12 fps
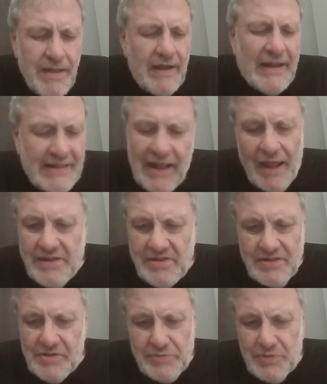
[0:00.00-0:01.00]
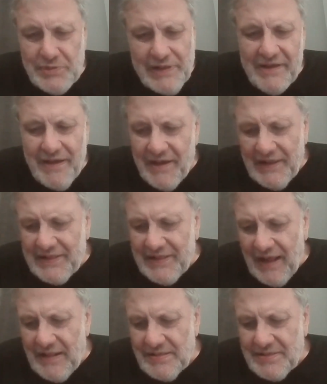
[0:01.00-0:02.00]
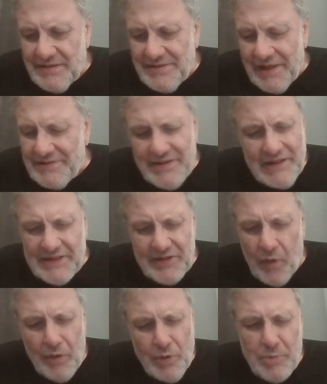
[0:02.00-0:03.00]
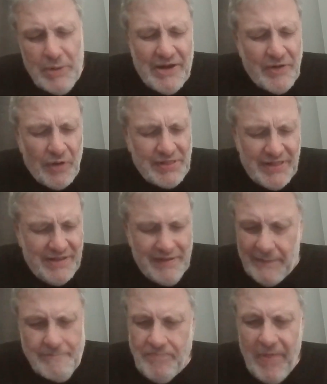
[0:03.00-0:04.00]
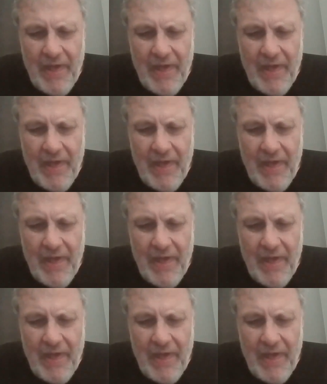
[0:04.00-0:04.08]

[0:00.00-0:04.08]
resigned to the result that this all will not uh,